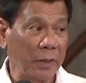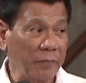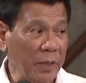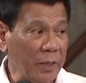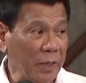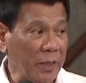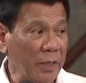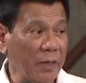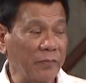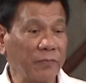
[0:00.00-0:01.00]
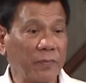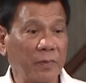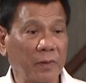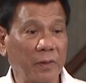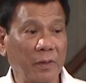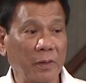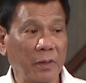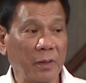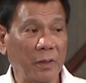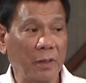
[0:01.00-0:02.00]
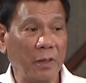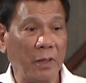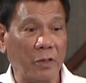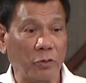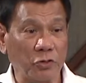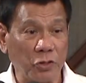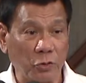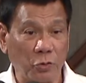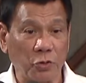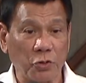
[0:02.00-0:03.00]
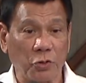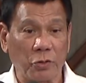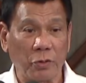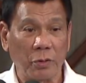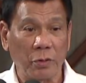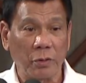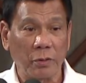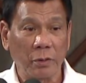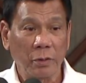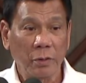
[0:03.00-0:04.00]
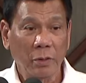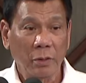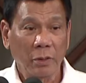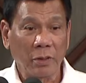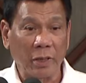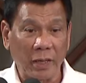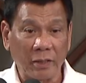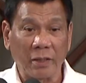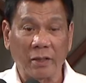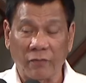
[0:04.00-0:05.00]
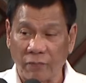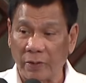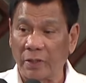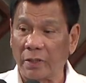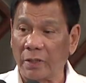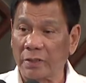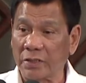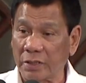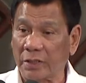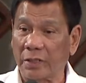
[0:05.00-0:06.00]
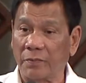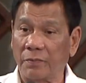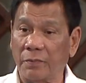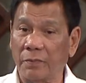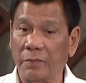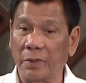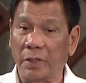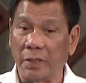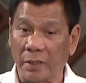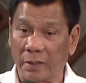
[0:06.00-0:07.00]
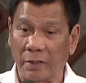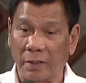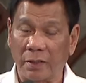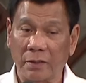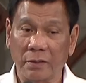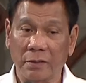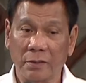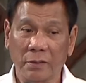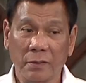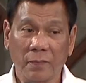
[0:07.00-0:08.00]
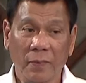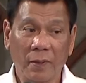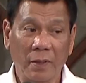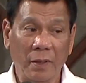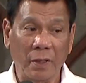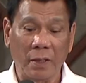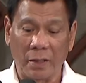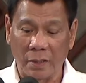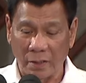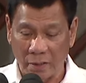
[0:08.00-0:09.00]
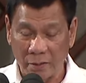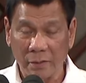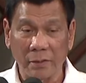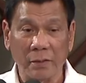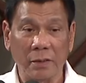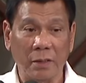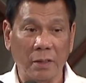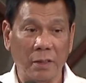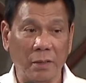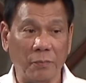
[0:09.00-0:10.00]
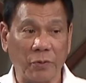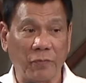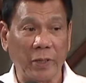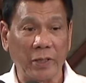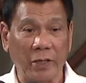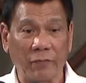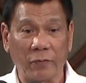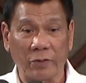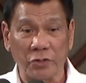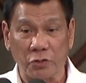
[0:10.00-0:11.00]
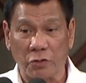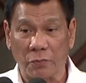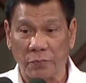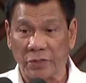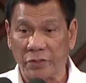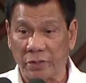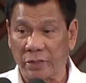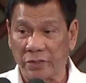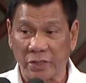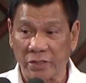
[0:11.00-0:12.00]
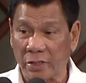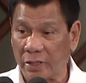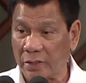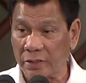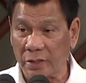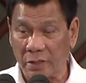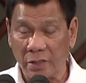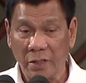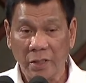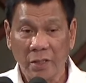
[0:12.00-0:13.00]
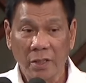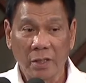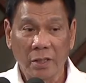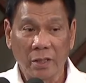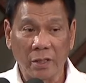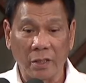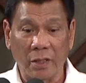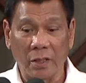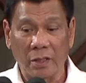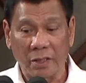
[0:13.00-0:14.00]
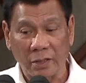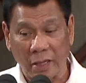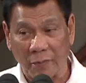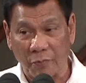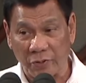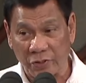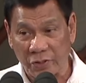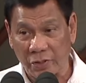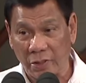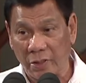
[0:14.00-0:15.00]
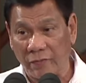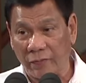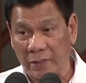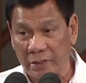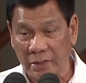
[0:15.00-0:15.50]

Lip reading: if they can craft a constitution creating a federal setup, a country, and providing for a strong president, just like the type which France